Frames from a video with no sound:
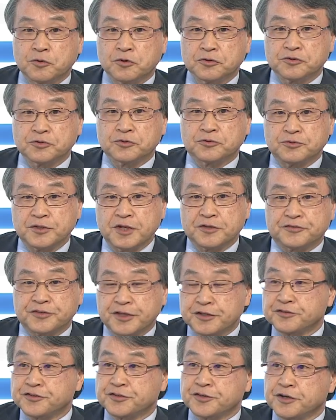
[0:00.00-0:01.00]
want to create
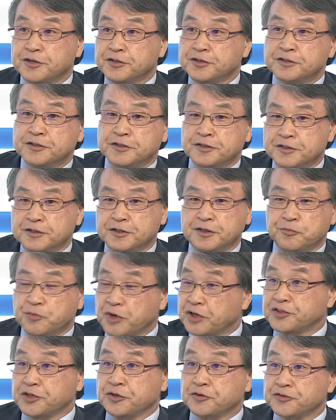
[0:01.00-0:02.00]
such a
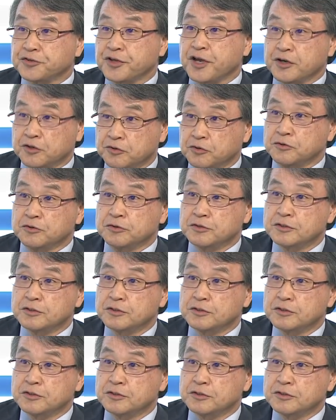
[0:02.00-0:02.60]
virtuous cycle.